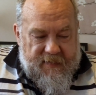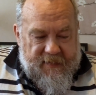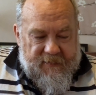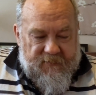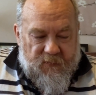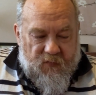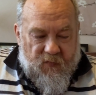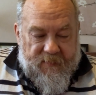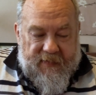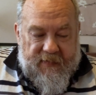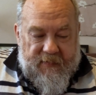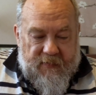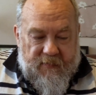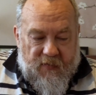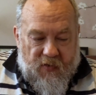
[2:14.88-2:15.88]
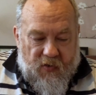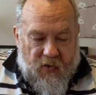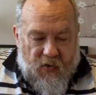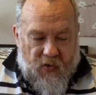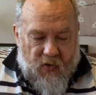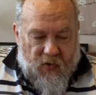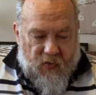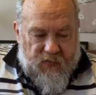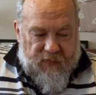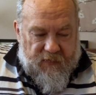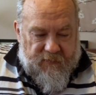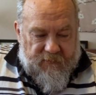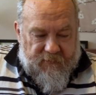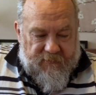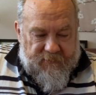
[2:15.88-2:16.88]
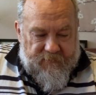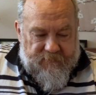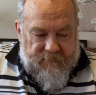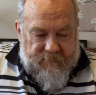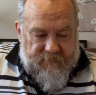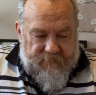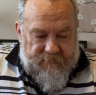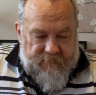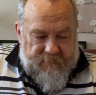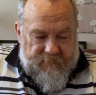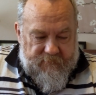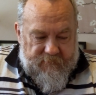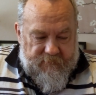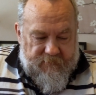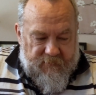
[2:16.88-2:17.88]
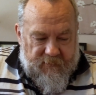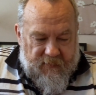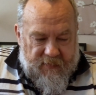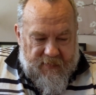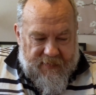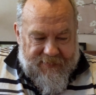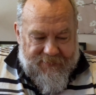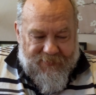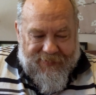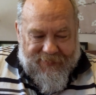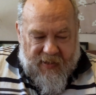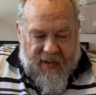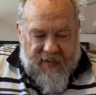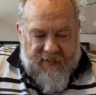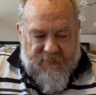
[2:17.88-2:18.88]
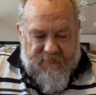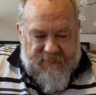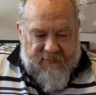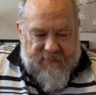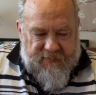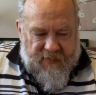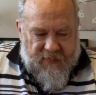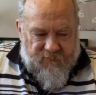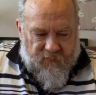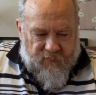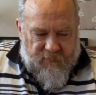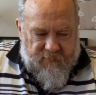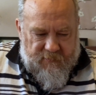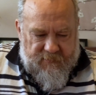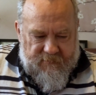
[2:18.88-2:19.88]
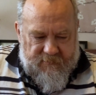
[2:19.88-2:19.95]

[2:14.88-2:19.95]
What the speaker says: Next one will be onions. Well, alliums in general.